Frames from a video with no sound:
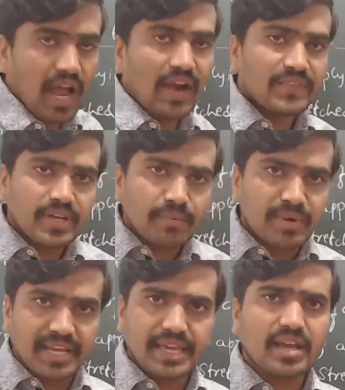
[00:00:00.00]
After
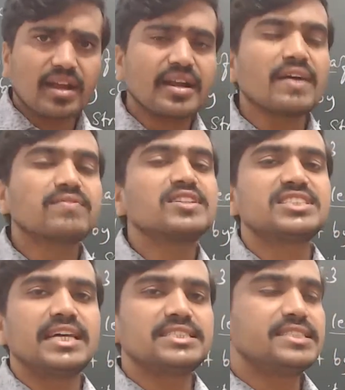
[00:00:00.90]
breaking and after
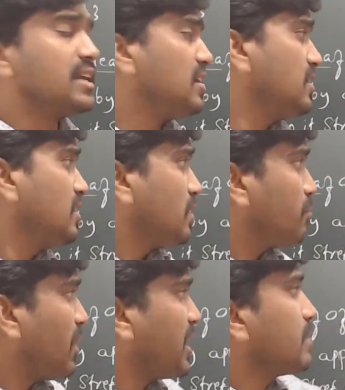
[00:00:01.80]
stretching,
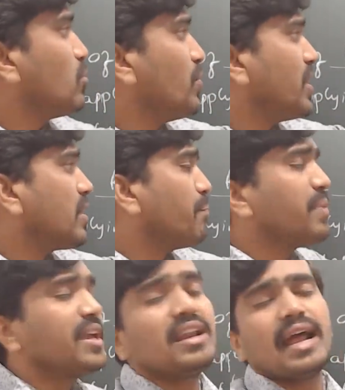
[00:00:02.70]
by removing the
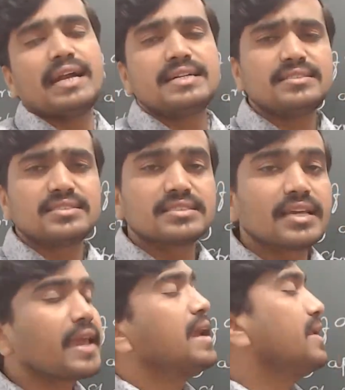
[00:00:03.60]
peel and
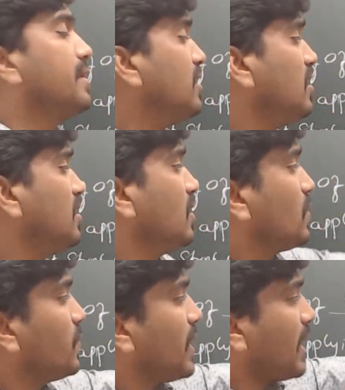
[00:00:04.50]
skin,
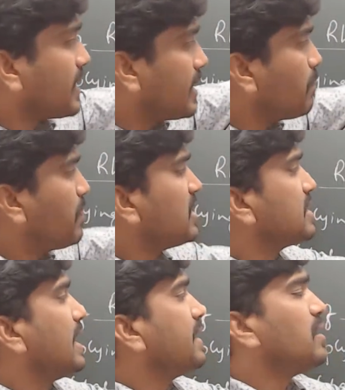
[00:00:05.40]
we are keeping
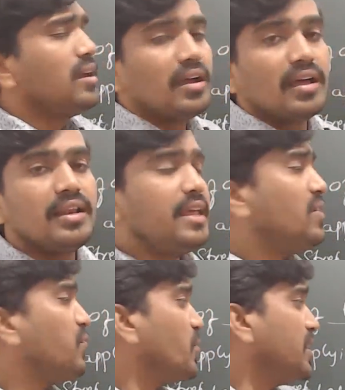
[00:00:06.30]
that
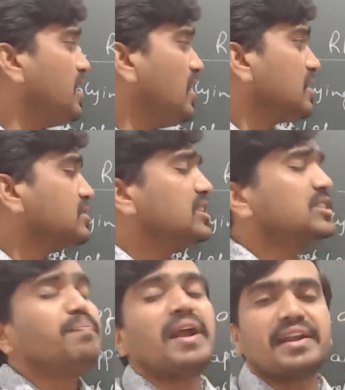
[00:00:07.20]
leaf in this
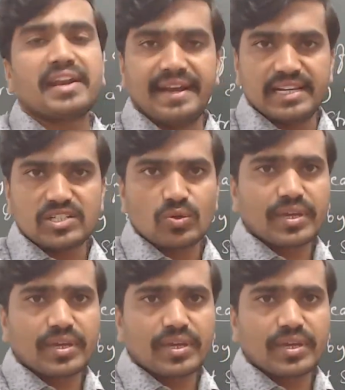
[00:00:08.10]
petri dish.